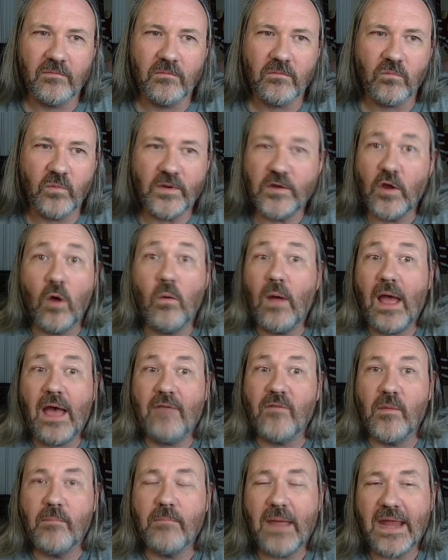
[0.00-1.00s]
We don't
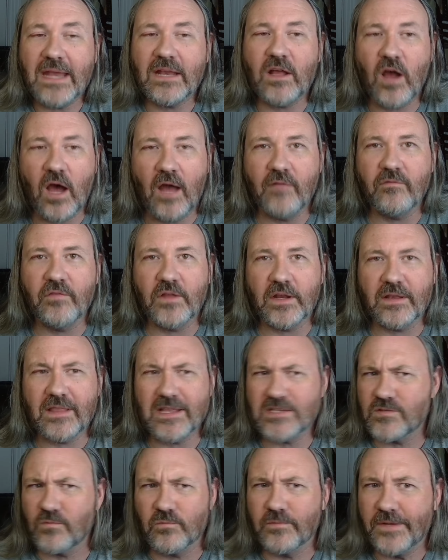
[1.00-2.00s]
have a main conflict
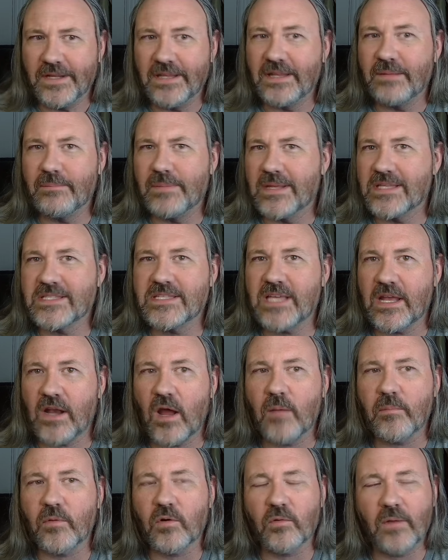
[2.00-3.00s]
that's really been set
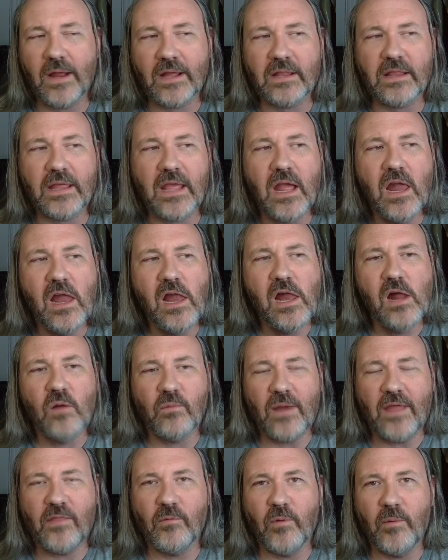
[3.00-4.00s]
up correctly.
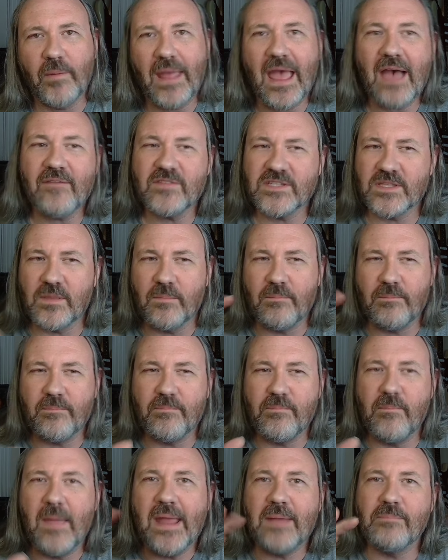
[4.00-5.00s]
Rather, what we have is the
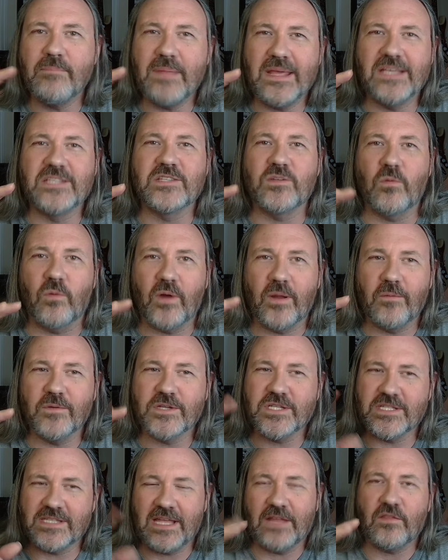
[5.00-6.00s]
main B story,
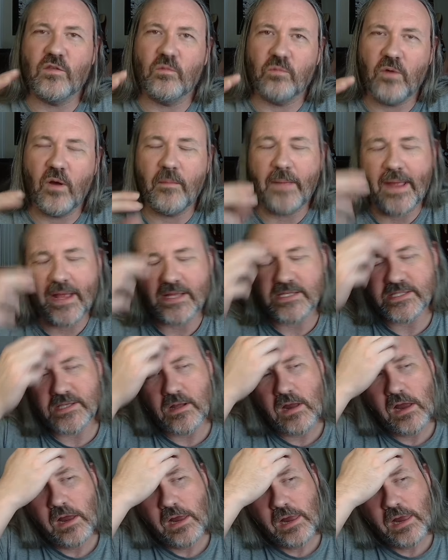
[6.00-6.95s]
which is like the romance.